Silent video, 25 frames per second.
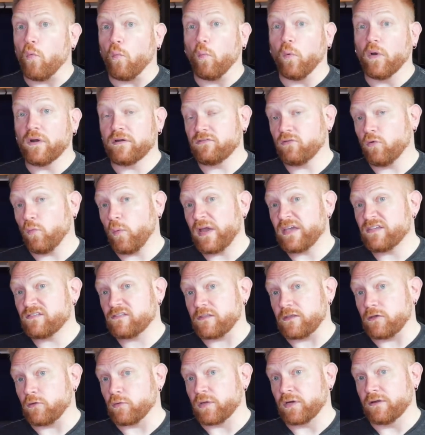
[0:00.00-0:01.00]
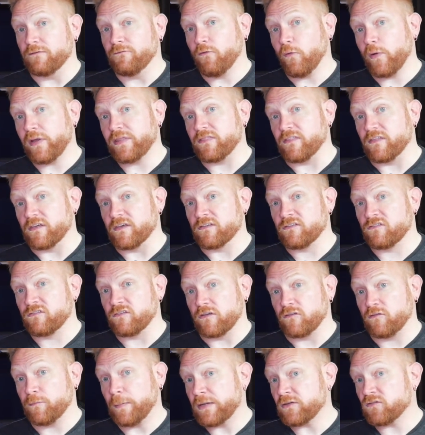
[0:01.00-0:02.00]
One of the ways that you can avoid this,
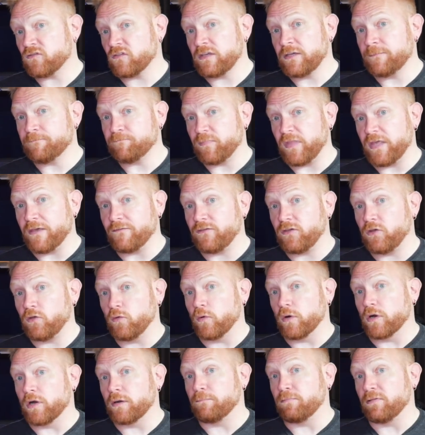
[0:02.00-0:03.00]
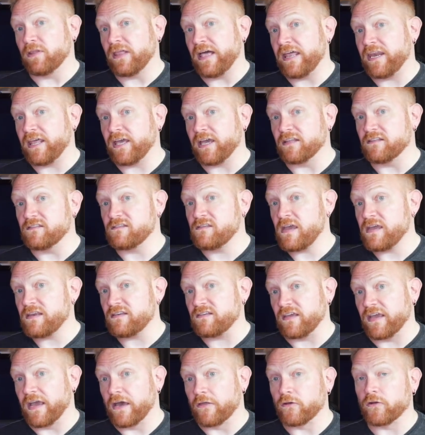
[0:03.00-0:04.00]
especially if you are planning a date
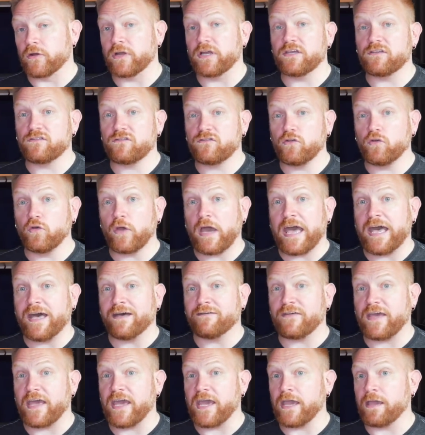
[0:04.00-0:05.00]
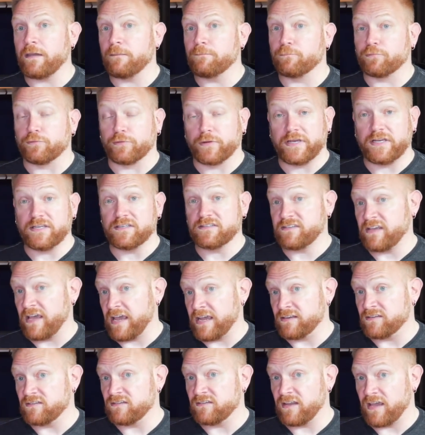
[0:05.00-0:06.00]
together, is to have a
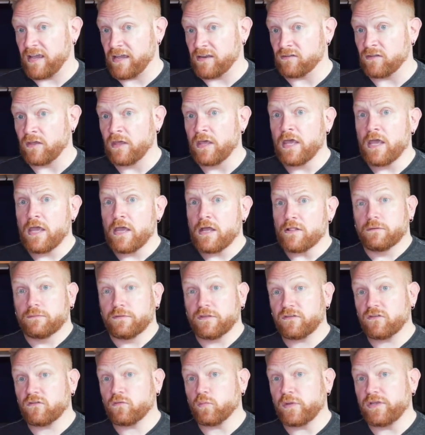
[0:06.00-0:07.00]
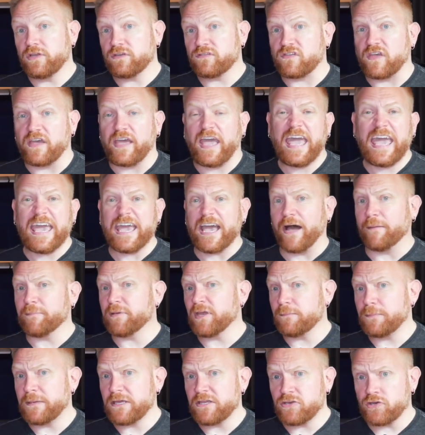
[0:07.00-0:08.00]
pre-date date. This is when you say, hey, I'm
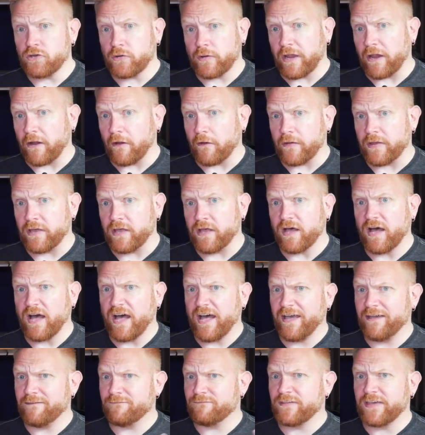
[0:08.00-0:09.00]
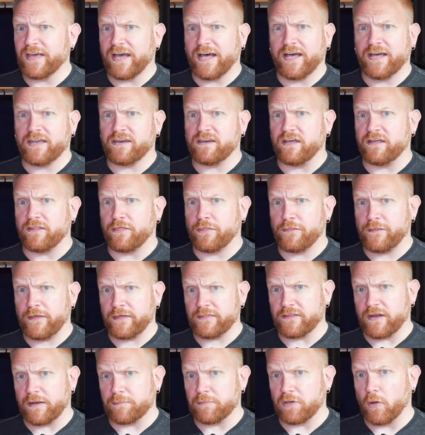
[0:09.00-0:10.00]
gonna be in your area, I've got a
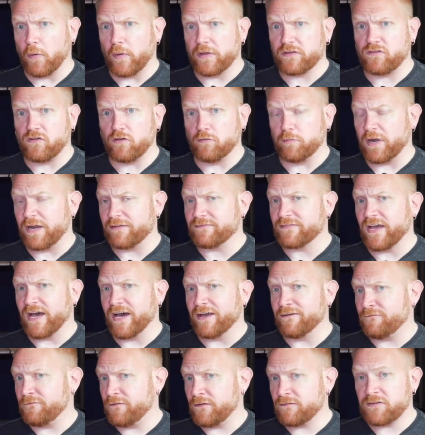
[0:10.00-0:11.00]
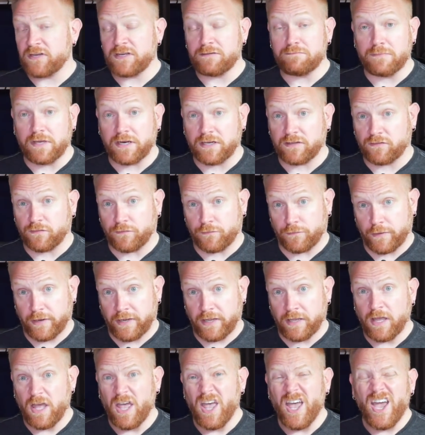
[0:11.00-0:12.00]
thing that I'm going to, but I've got 15 minutes
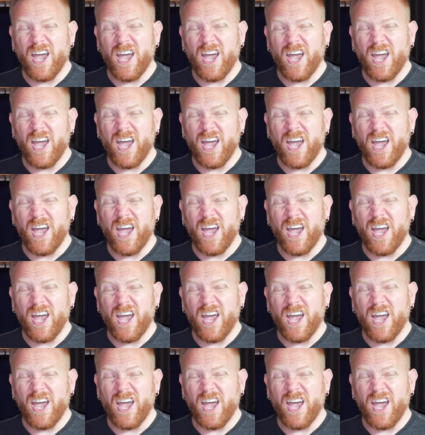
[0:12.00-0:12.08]
free.